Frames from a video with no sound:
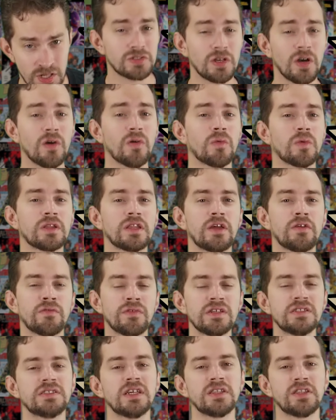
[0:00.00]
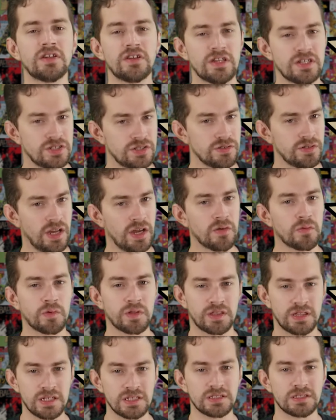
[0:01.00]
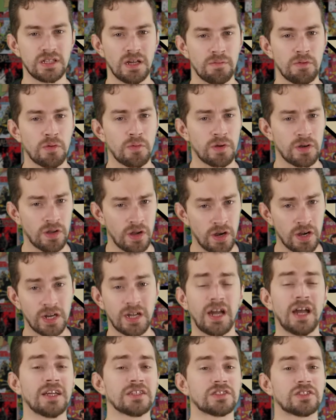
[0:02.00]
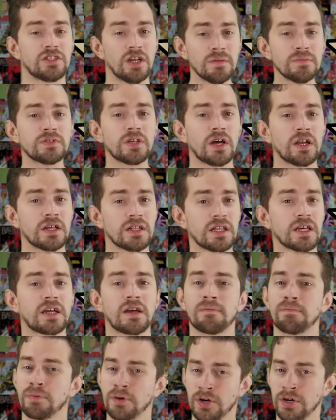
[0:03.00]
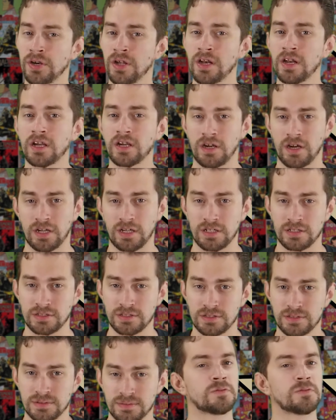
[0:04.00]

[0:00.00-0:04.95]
So when they reset their issue count with this number one arc, I jumped on it like a bird on a carcass.